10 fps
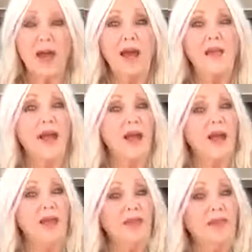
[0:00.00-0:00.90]
And
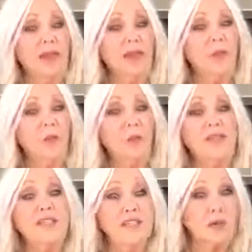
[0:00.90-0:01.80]
then we
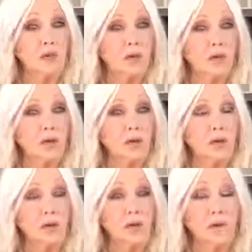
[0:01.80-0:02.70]
see what's
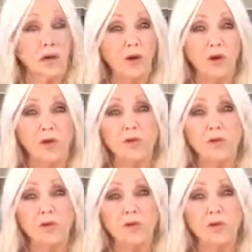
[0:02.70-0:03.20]
called a miracle.